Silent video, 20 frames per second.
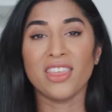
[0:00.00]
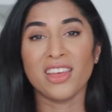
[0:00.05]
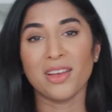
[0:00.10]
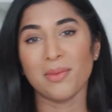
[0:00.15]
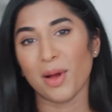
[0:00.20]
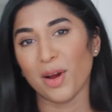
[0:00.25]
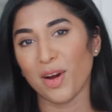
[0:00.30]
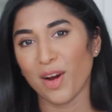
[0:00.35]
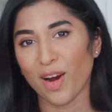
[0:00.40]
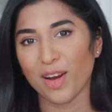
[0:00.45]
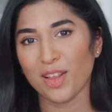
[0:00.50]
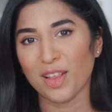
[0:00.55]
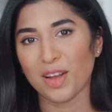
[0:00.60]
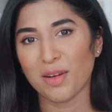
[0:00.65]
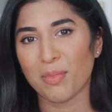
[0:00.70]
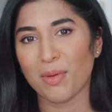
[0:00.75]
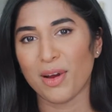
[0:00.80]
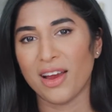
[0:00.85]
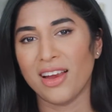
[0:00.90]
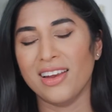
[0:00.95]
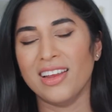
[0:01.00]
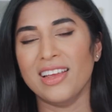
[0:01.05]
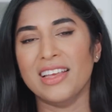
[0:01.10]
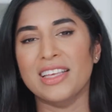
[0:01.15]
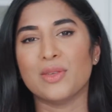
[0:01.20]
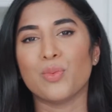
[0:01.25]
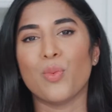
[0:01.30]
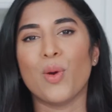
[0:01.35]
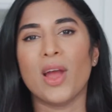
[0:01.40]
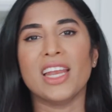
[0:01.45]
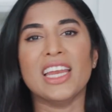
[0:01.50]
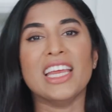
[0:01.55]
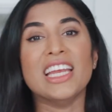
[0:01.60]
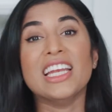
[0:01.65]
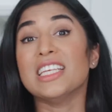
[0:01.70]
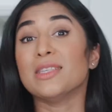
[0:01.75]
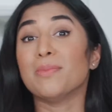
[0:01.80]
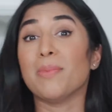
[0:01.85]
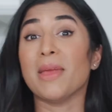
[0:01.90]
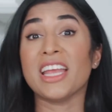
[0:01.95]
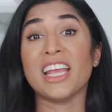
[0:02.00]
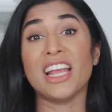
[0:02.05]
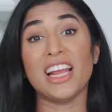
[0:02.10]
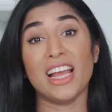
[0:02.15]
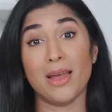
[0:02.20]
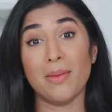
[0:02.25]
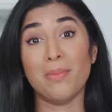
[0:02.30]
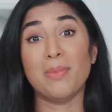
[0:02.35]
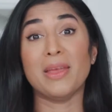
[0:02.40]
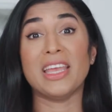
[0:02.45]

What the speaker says: thing about garlic bread is when it is baking up